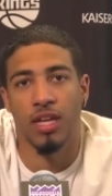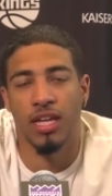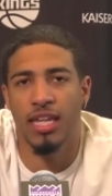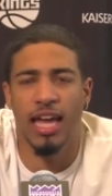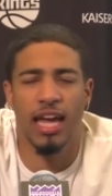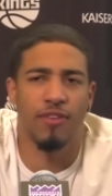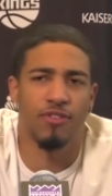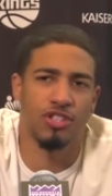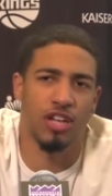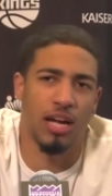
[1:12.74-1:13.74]
Yeah,
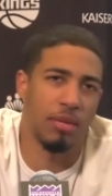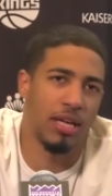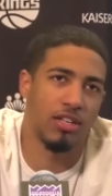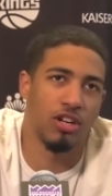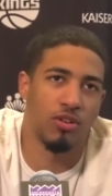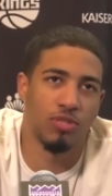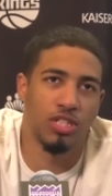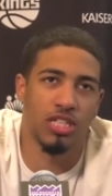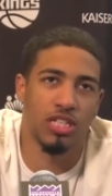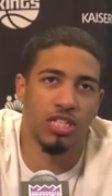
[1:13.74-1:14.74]
for sure. I mean, you know, we
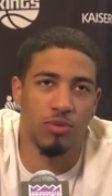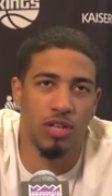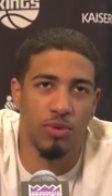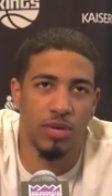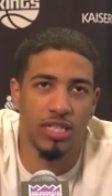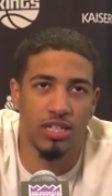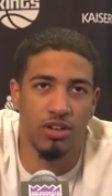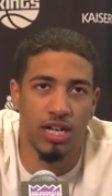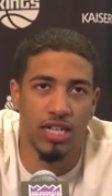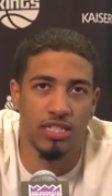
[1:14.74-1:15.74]
just get you know we get to
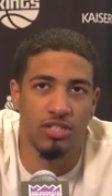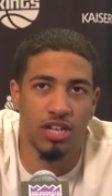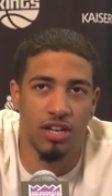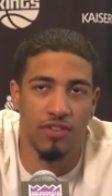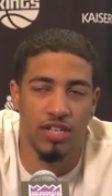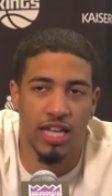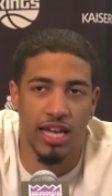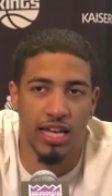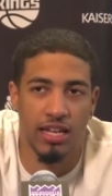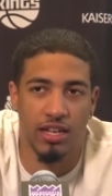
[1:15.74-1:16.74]
go against each other every
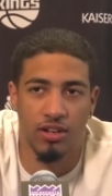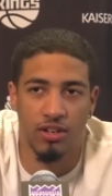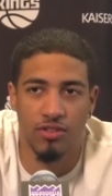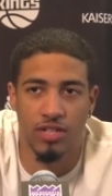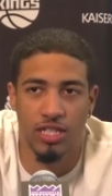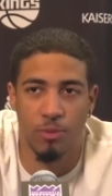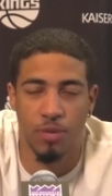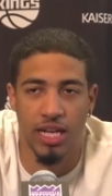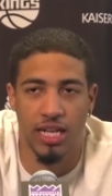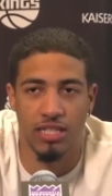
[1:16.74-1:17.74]
day. You know, get to
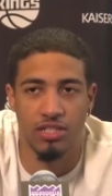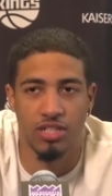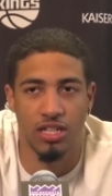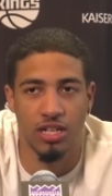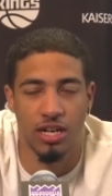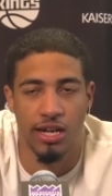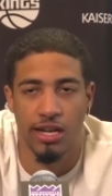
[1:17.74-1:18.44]
play against each other.